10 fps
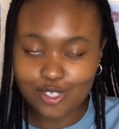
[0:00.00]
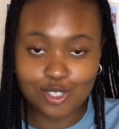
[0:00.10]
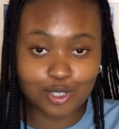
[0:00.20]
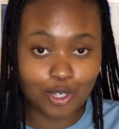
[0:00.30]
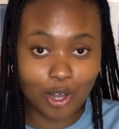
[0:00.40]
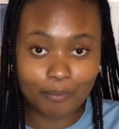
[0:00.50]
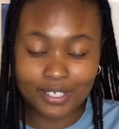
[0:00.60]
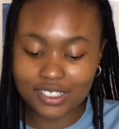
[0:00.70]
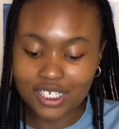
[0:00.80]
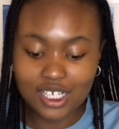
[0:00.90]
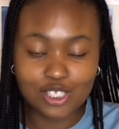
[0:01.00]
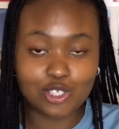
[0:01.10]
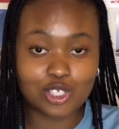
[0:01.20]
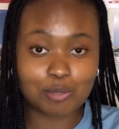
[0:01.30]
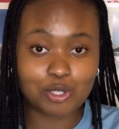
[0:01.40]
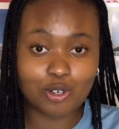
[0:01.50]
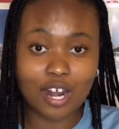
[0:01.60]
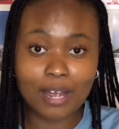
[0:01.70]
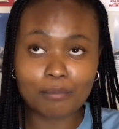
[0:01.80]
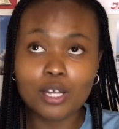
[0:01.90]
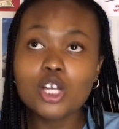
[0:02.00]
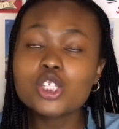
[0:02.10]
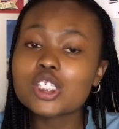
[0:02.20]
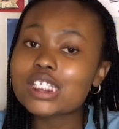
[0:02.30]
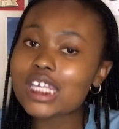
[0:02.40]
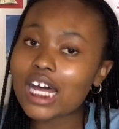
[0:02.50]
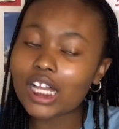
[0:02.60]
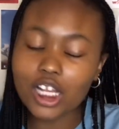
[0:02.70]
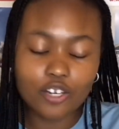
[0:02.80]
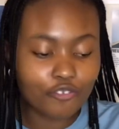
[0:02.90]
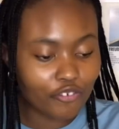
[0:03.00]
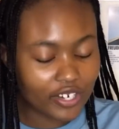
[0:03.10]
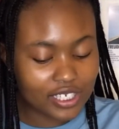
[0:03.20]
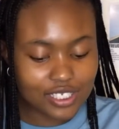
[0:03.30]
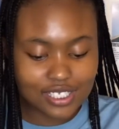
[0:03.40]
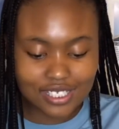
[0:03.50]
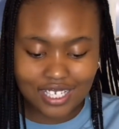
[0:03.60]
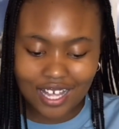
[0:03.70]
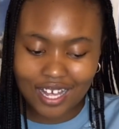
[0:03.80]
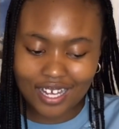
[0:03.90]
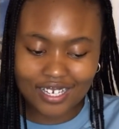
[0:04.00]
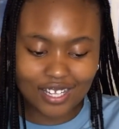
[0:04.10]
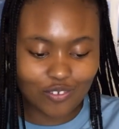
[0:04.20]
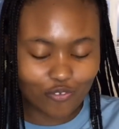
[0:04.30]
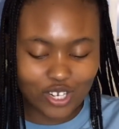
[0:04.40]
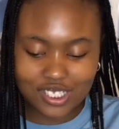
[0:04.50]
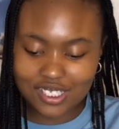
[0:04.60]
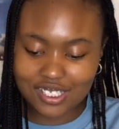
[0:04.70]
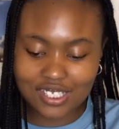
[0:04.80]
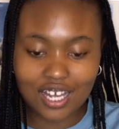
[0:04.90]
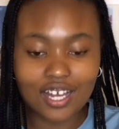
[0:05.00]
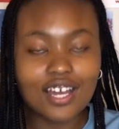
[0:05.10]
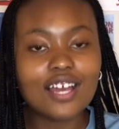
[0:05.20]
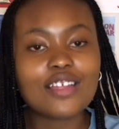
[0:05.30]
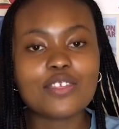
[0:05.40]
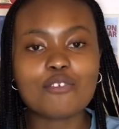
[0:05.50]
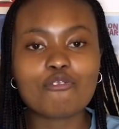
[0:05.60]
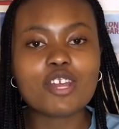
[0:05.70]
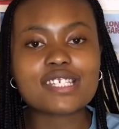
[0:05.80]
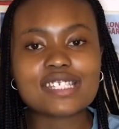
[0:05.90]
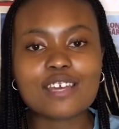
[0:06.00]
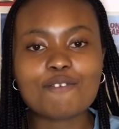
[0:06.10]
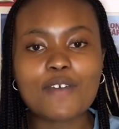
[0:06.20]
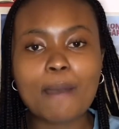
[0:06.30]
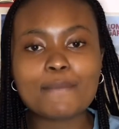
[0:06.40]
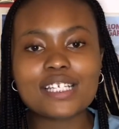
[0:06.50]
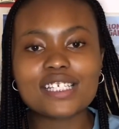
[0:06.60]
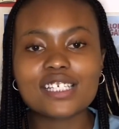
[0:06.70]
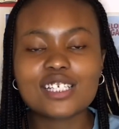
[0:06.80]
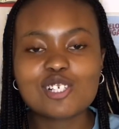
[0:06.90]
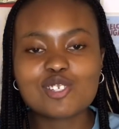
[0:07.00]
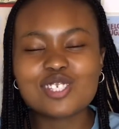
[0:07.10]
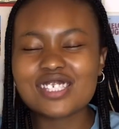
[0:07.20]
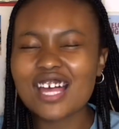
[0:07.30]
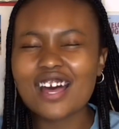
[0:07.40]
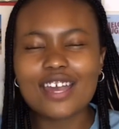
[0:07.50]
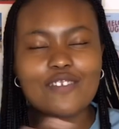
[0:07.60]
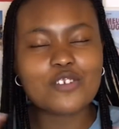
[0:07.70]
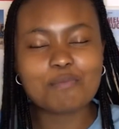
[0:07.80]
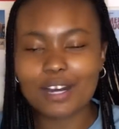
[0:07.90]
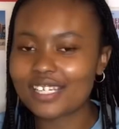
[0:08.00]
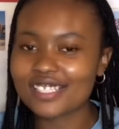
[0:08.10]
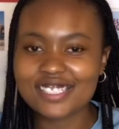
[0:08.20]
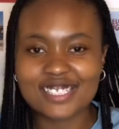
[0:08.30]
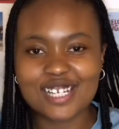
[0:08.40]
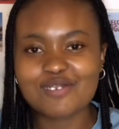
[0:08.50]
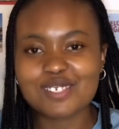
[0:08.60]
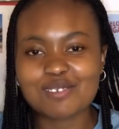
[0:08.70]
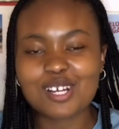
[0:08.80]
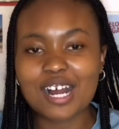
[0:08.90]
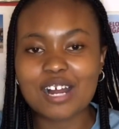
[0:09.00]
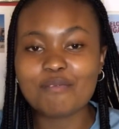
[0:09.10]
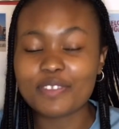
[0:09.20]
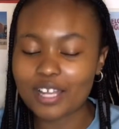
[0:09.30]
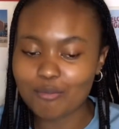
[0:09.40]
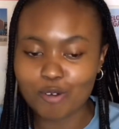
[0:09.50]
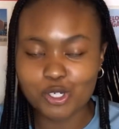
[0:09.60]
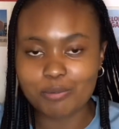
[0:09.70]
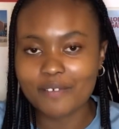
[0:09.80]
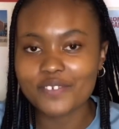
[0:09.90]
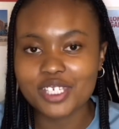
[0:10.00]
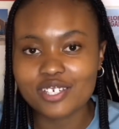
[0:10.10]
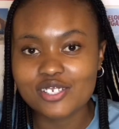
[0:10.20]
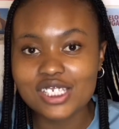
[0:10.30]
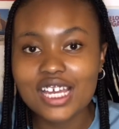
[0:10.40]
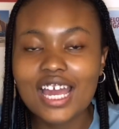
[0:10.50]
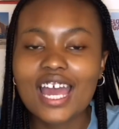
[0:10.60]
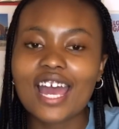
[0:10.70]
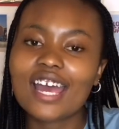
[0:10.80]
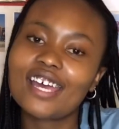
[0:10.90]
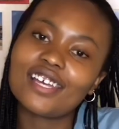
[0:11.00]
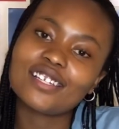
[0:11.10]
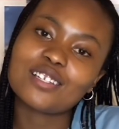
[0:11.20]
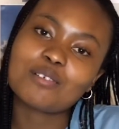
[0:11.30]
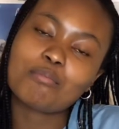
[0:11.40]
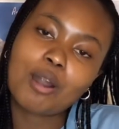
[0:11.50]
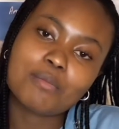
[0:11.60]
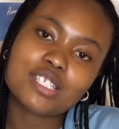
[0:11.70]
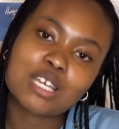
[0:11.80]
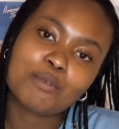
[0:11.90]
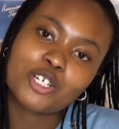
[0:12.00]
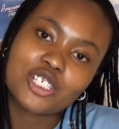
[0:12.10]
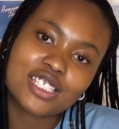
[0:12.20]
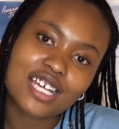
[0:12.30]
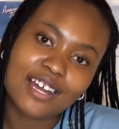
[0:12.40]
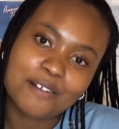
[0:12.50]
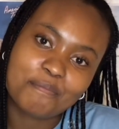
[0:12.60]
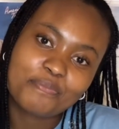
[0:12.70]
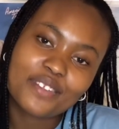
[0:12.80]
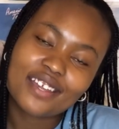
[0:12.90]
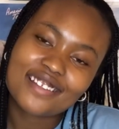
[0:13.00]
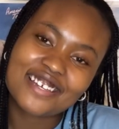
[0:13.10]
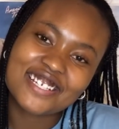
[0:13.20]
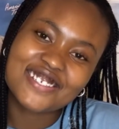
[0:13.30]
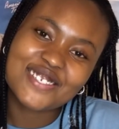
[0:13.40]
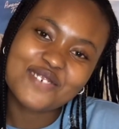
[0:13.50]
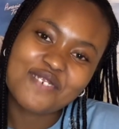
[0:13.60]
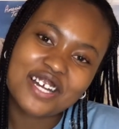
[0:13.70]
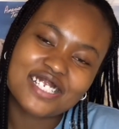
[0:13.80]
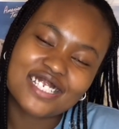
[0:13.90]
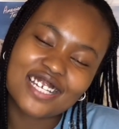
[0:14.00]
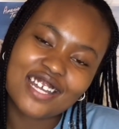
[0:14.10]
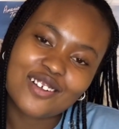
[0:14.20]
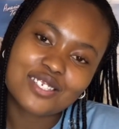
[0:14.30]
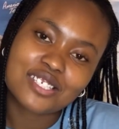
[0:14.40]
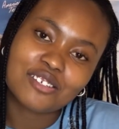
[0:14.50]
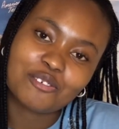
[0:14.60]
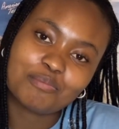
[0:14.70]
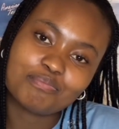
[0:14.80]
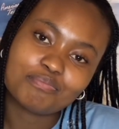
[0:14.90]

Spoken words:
to comment, to subscribe, to tell a friend, to tell another friend, to tell their friends, their family, to tell everybody to come subscribe and come watch my videos, and promise them a good time. Thank you so much, and I'll see you.